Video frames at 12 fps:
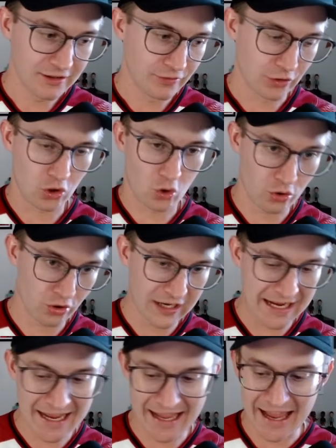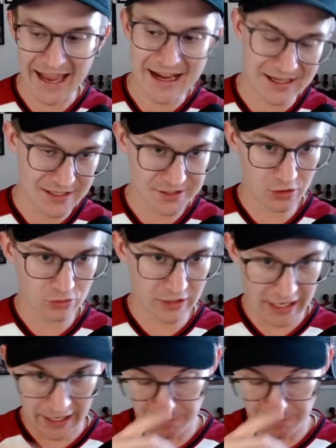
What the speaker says: the corner guy and his own guy.